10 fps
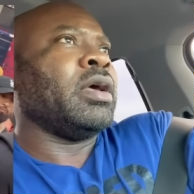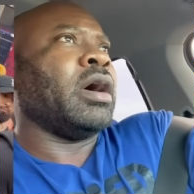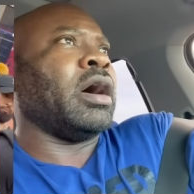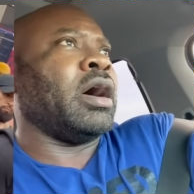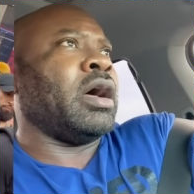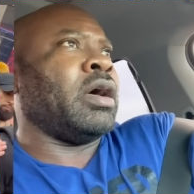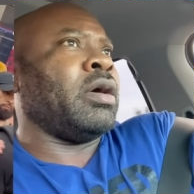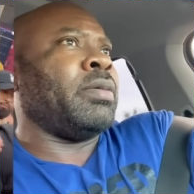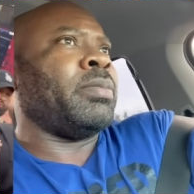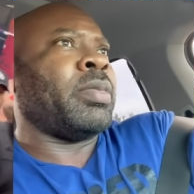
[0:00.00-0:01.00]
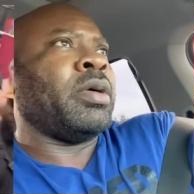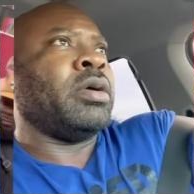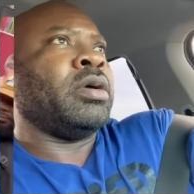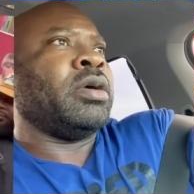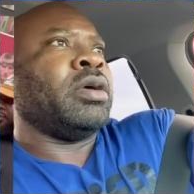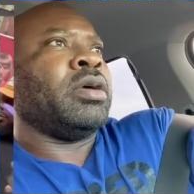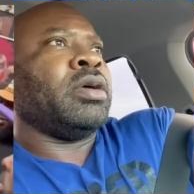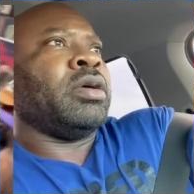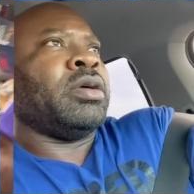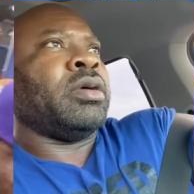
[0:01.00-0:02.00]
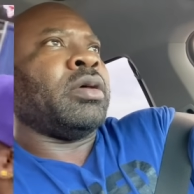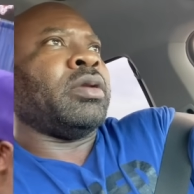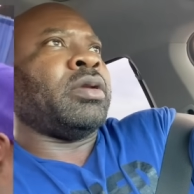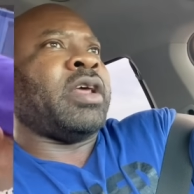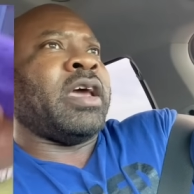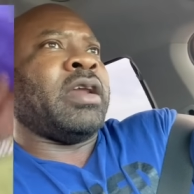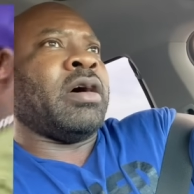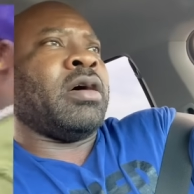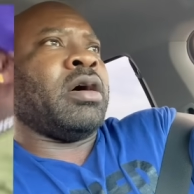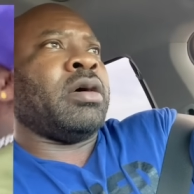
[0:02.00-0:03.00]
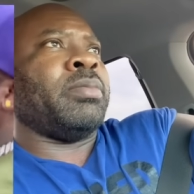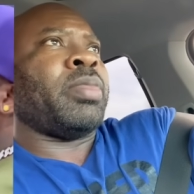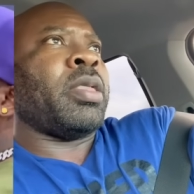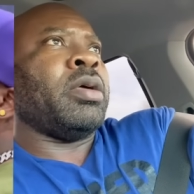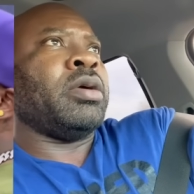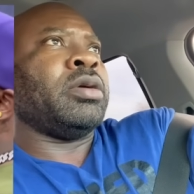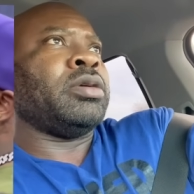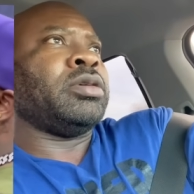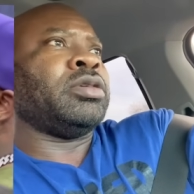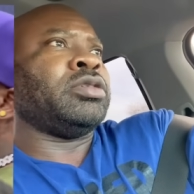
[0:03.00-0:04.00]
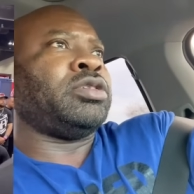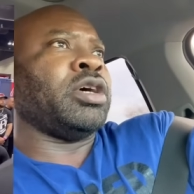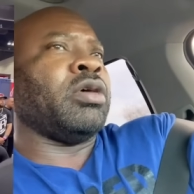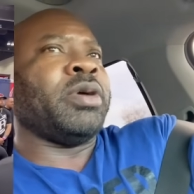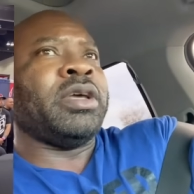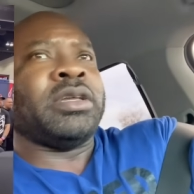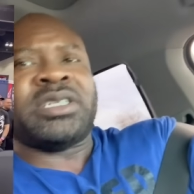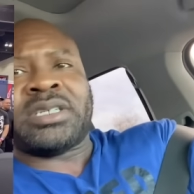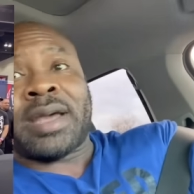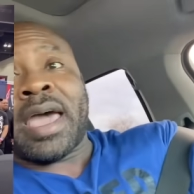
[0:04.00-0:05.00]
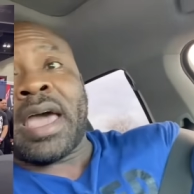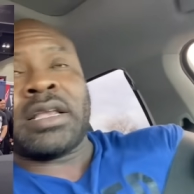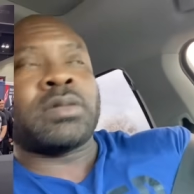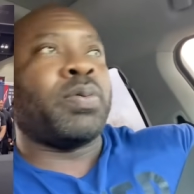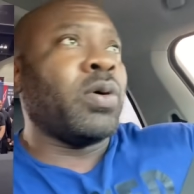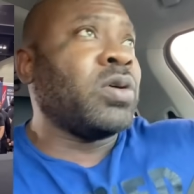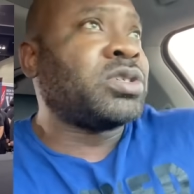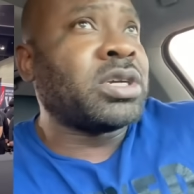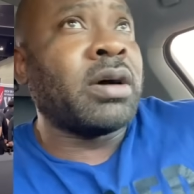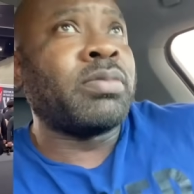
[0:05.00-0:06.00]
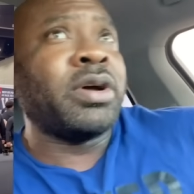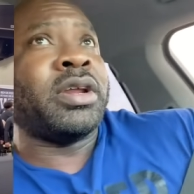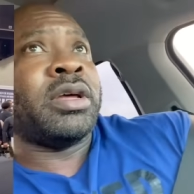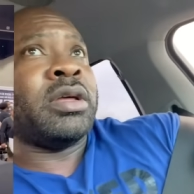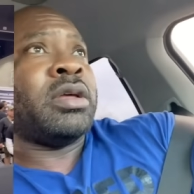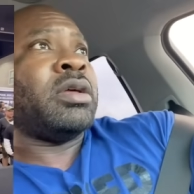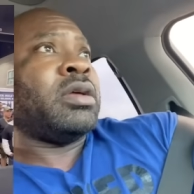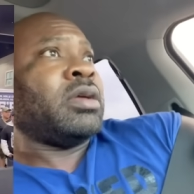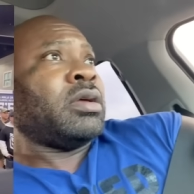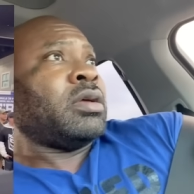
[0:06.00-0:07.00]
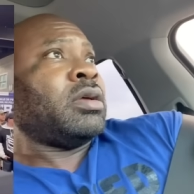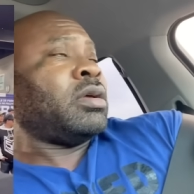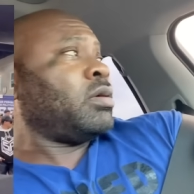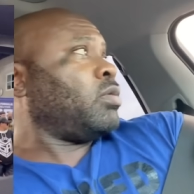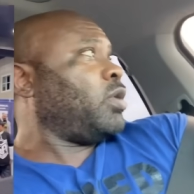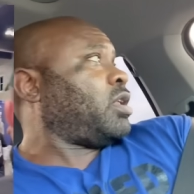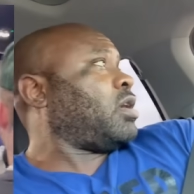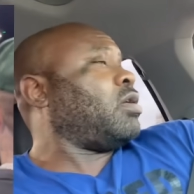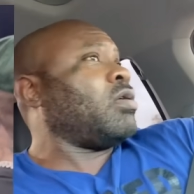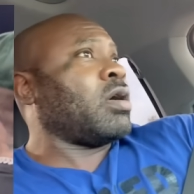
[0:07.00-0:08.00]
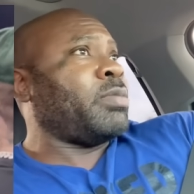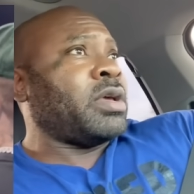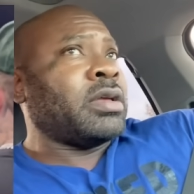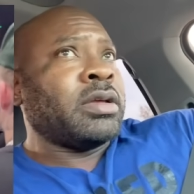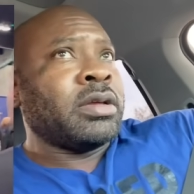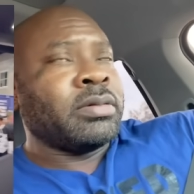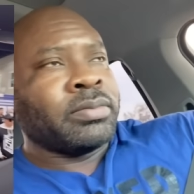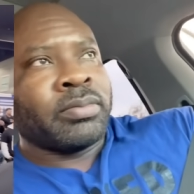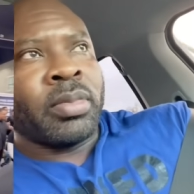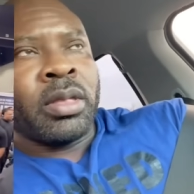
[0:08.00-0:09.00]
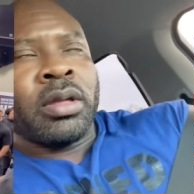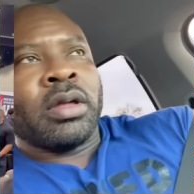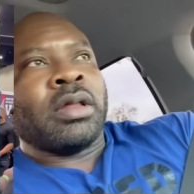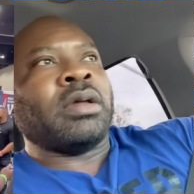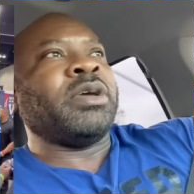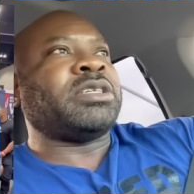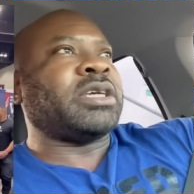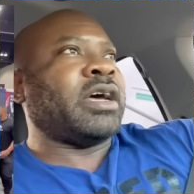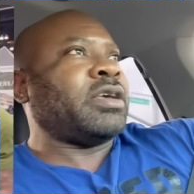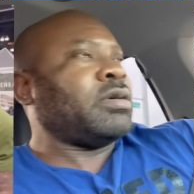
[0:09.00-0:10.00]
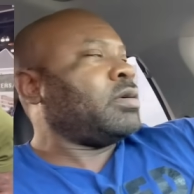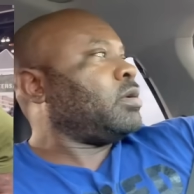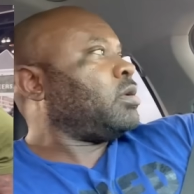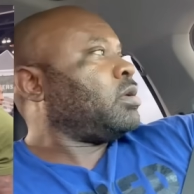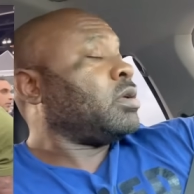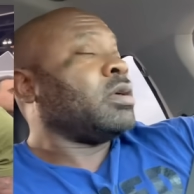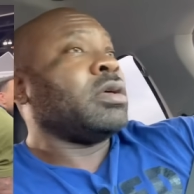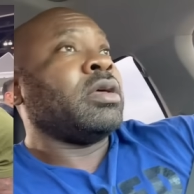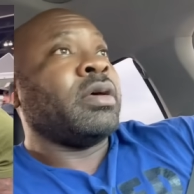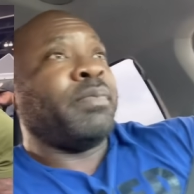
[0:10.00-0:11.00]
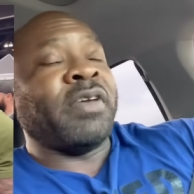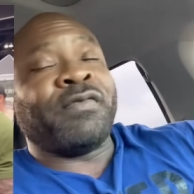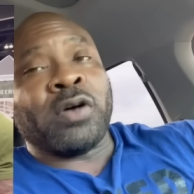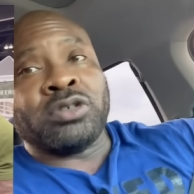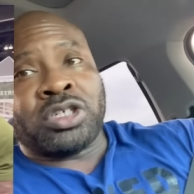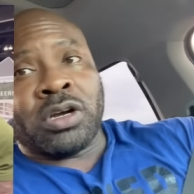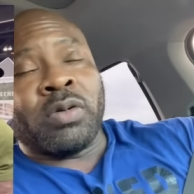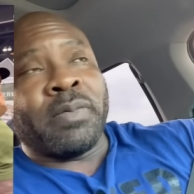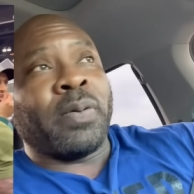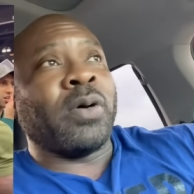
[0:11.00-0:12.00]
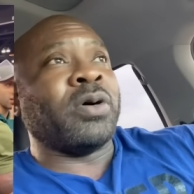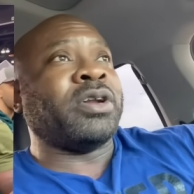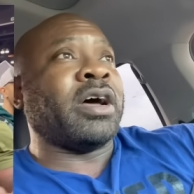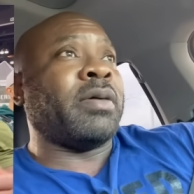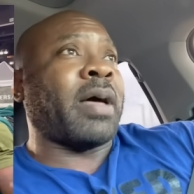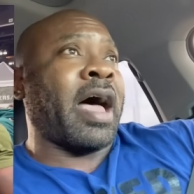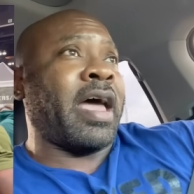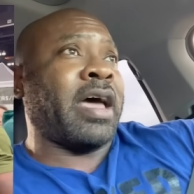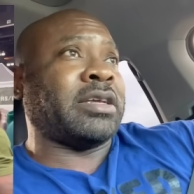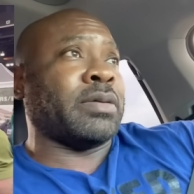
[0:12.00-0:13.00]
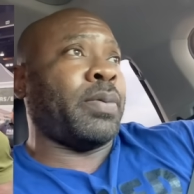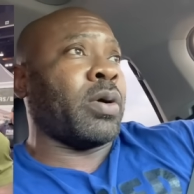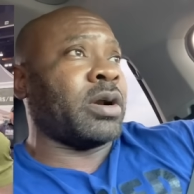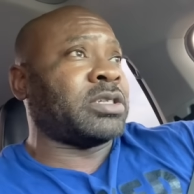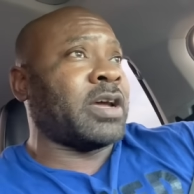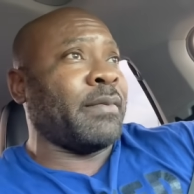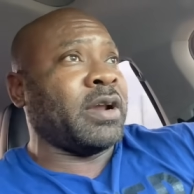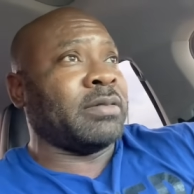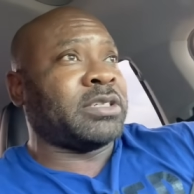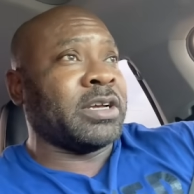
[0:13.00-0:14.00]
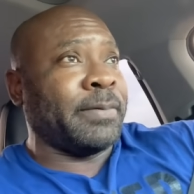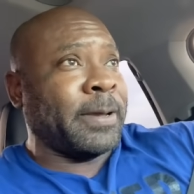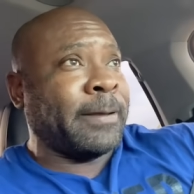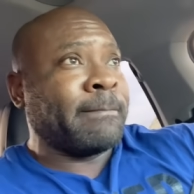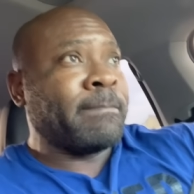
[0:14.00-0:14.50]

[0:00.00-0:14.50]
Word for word: Um, then, um, Joey Stacks pulls up with, with the army. Let me tell you, before Joey pulled up, I had supporters coming up to me